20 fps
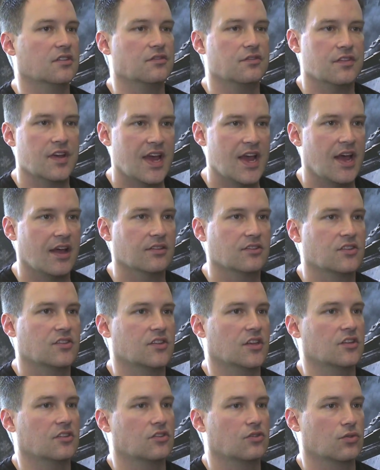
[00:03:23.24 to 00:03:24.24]
and
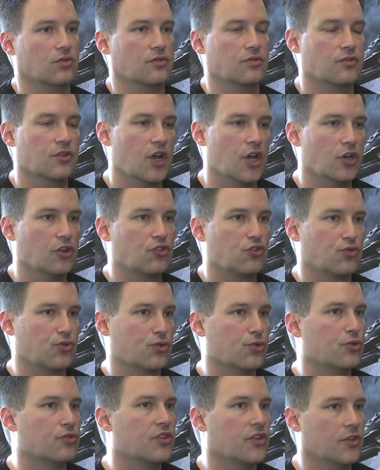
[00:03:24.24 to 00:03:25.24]
advanced and sort of
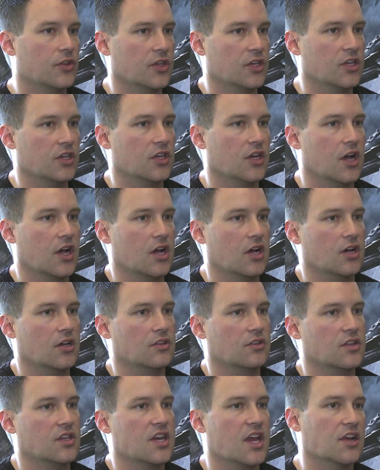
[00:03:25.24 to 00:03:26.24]
true to
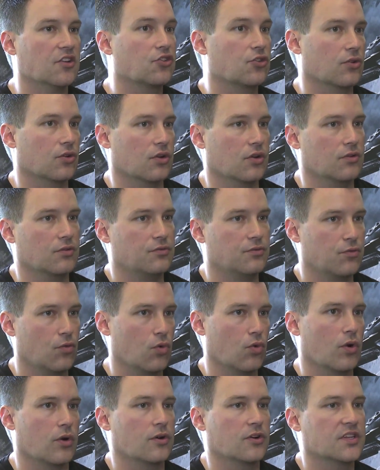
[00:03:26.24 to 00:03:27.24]
the nature of
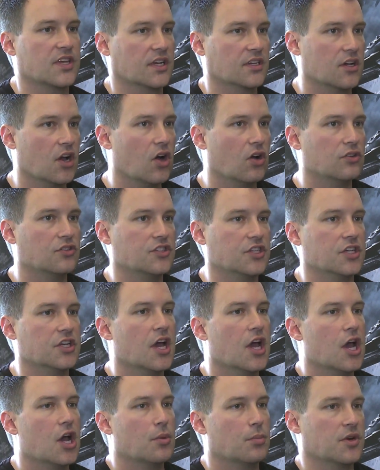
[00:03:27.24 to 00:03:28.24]
Forerunner technology,
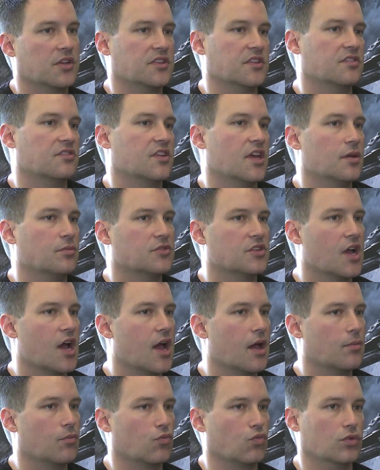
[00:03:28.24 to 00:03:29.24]
but at the same
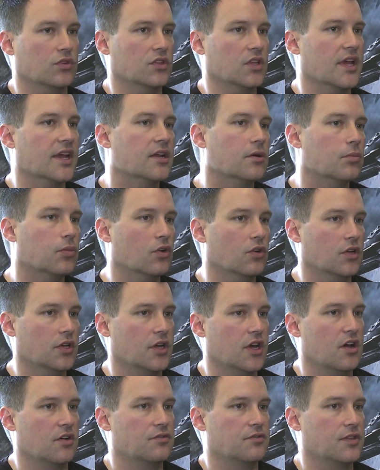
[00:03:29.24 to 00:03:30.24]
time relatable
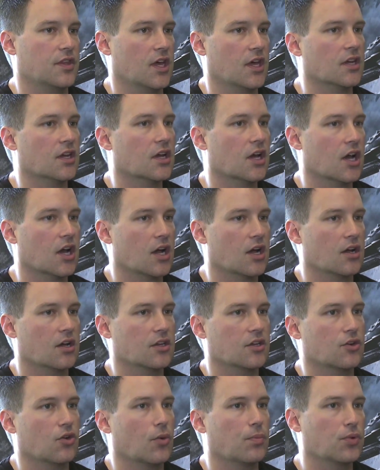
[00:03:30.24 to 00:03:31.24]
enough that
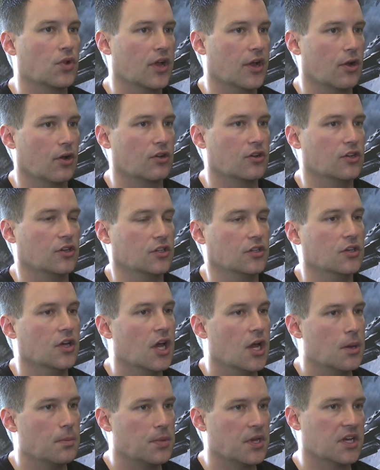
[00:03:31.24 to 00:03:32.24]
a player could
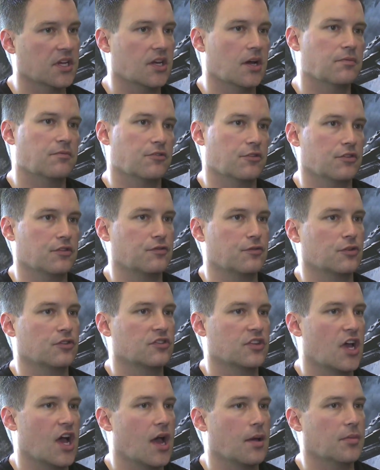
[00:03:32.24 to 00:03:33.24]
pick it up for the
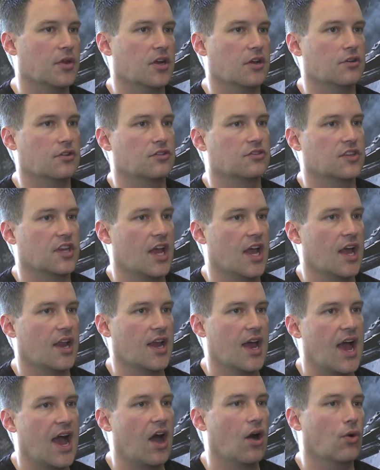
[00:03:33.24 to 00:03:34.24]
first time and
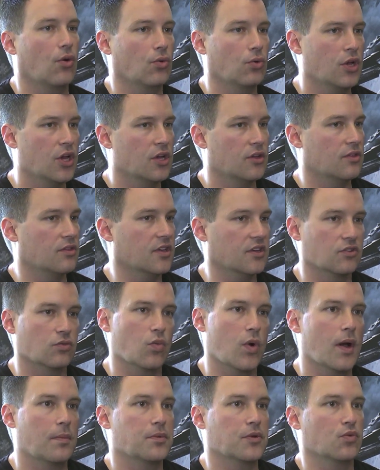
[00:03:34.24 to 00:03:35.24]
understand how this
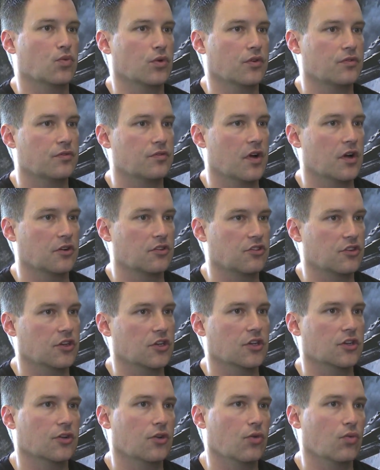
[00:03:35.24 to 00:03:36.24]
weapon would
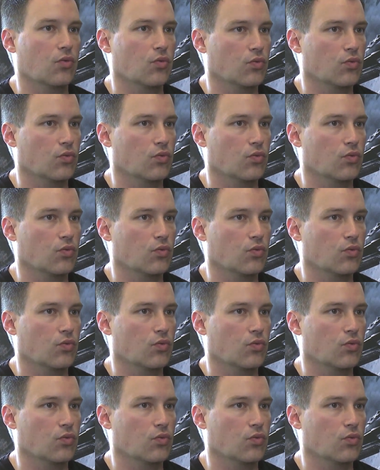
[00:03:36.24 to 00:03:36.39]
function.